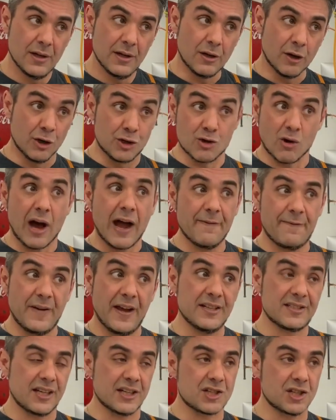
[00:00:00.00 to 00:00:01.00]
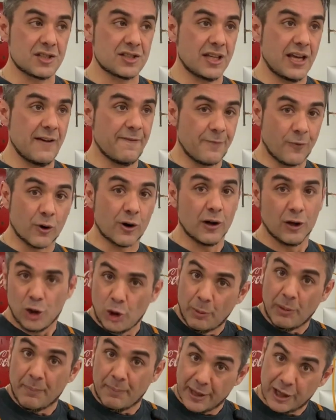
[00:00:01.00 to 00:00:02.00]
or dry phase, I should say, for a little
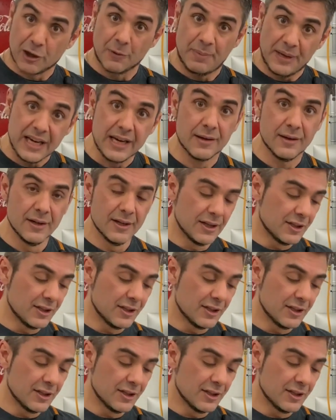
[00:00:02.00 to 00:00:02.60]
bit bigger bean.